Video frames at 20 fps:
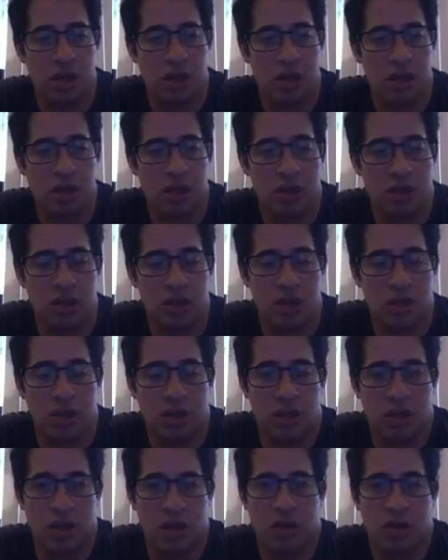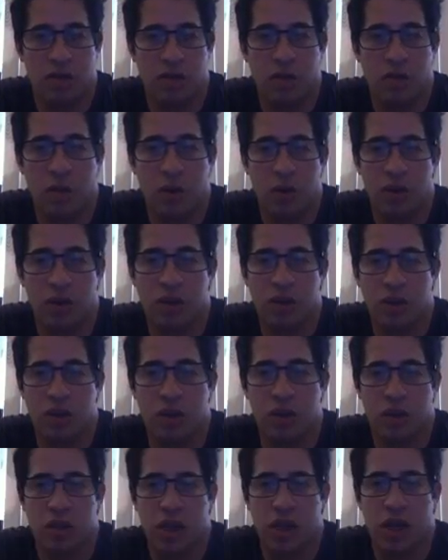is just the force
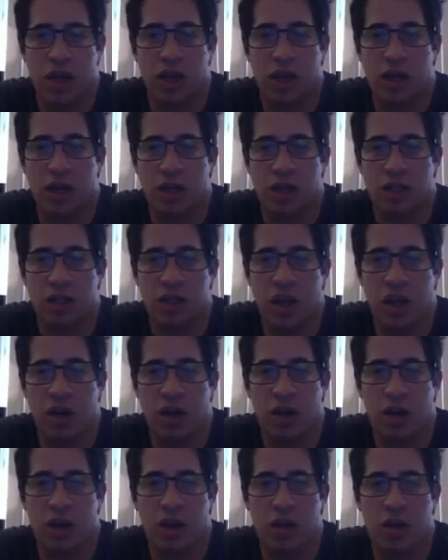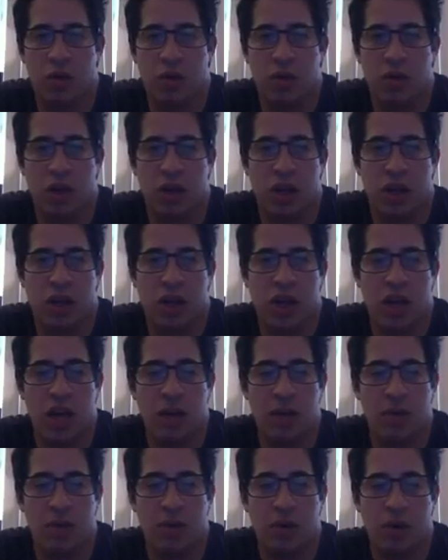that is carried through like a
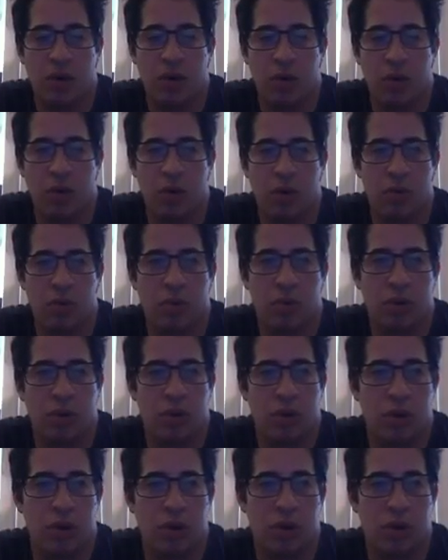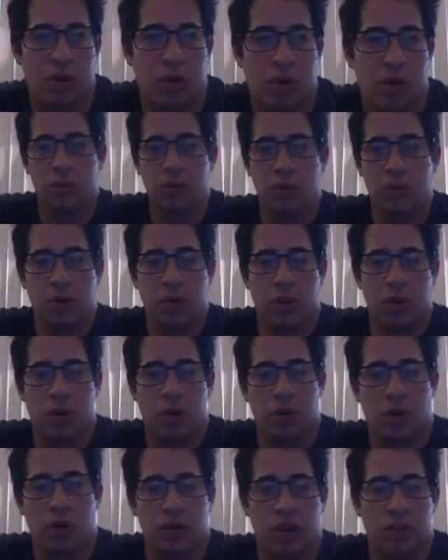cable or a rope. Okay. We'll say a
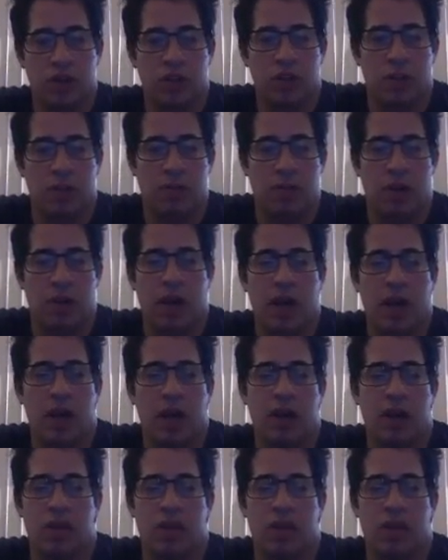force applied